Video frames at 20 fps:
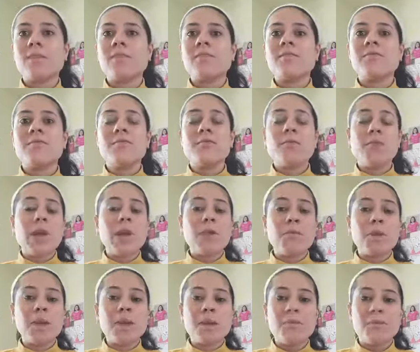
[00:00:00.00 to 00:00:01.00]
It's
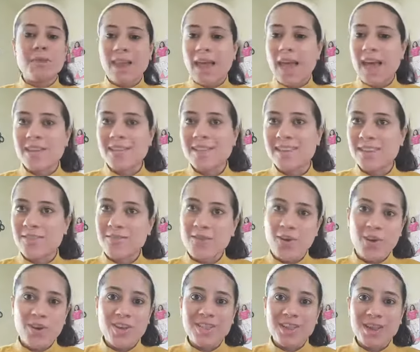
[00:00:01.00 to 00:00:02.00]
very relaxing and
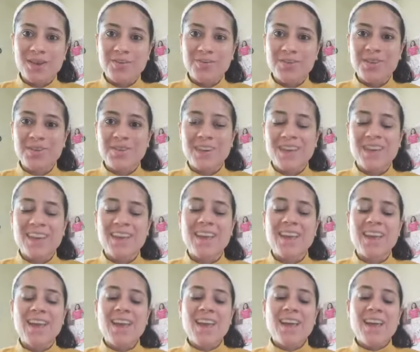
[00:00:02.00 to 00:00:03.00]
very
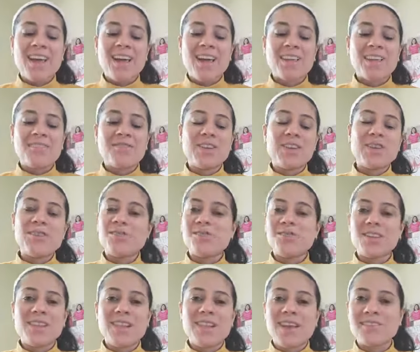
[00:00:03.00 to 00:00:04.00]
therapeutic. And we don't
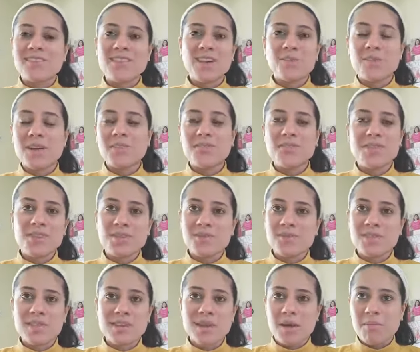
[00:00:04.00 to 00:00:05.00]
realize how much we're
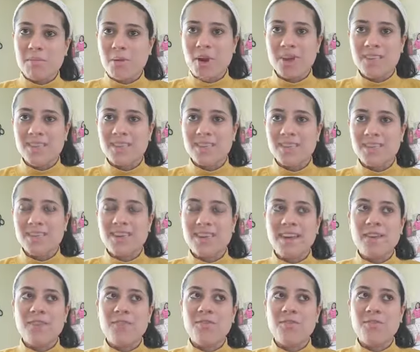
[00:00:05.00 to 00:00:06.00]
using our body
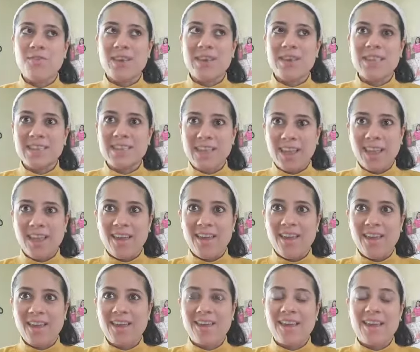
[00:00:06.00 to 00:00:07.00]
every
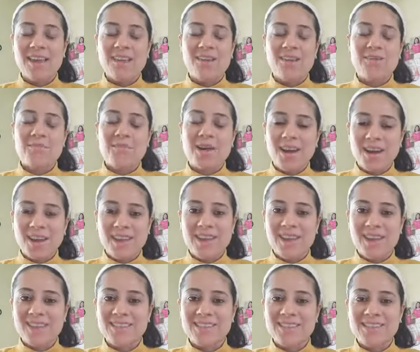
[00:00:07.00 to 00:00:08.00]
day and our
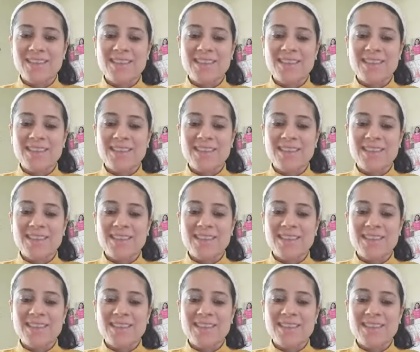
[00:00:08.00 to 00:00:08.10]
mind.